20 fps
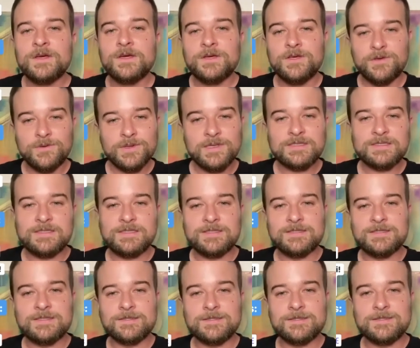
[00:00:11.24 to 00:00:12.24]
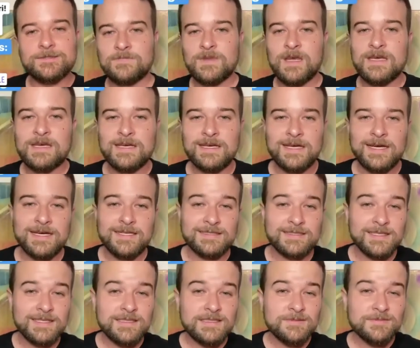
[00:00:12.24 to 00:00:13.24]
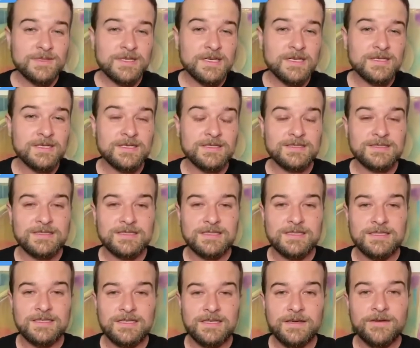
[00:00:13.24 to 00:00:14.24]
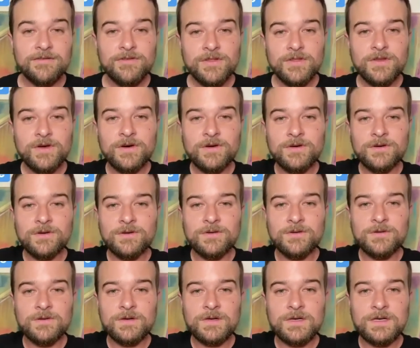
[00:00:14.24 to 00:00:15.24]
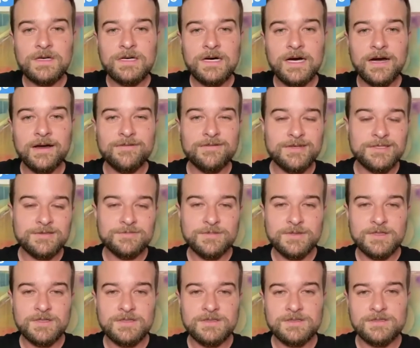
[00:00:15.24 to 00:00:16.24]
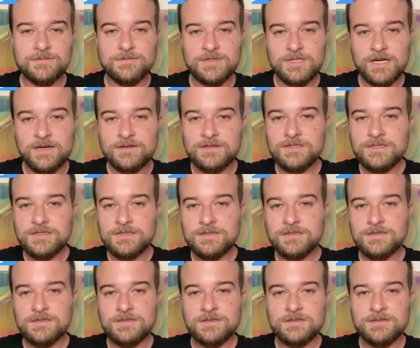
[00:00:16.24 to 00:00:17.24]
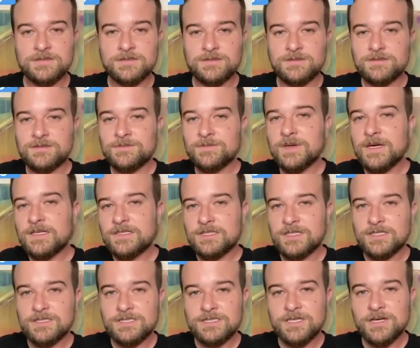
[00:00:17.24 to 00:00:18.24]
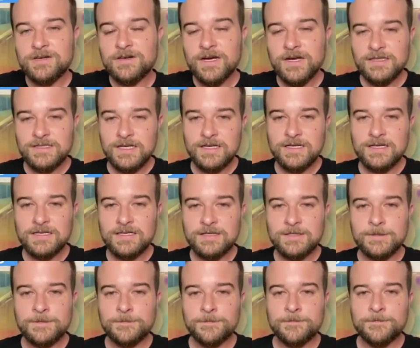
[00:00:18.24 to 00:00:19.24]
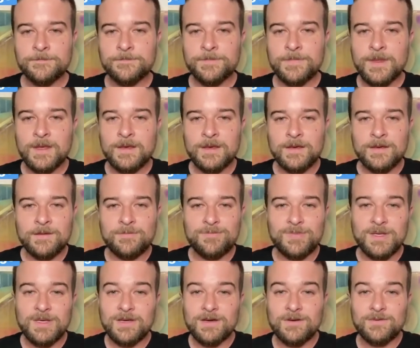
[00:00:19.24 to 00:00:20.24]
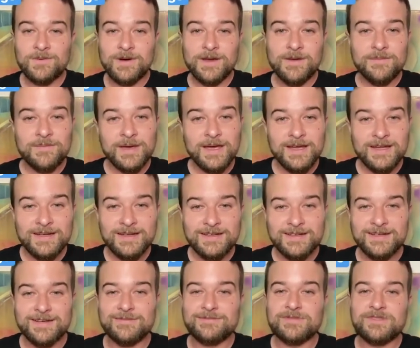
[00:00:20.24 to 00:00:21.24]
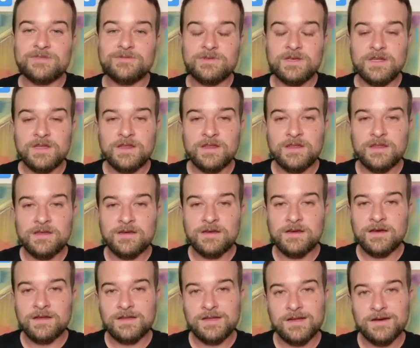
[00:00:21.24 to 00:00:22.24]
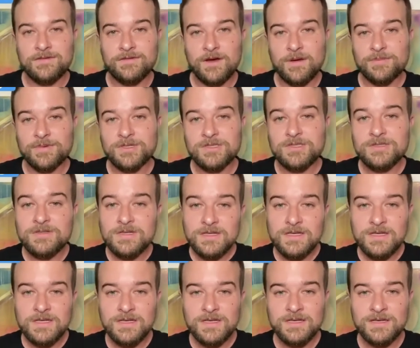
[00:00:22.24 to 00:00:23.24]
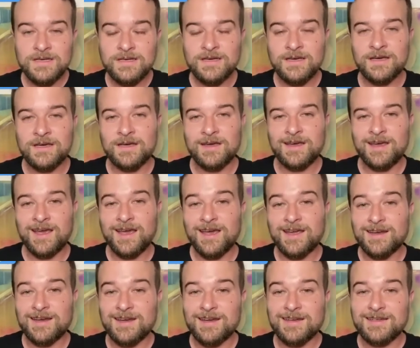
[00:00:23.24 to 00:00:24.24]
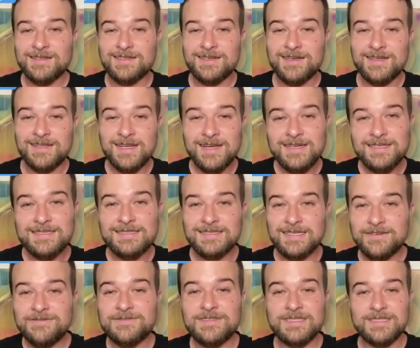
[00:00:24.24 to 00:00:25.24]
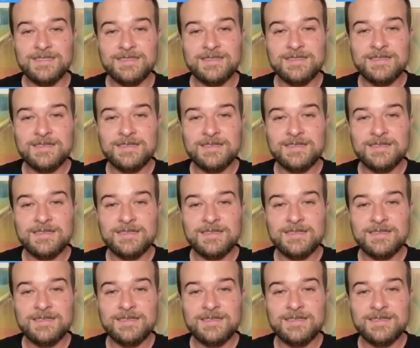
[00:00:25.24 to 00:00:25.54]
US citizens. I say this because even though I've experienced some challenges due to my transgender identity, being a white man comes with a lot of opportunity and a lot of safety.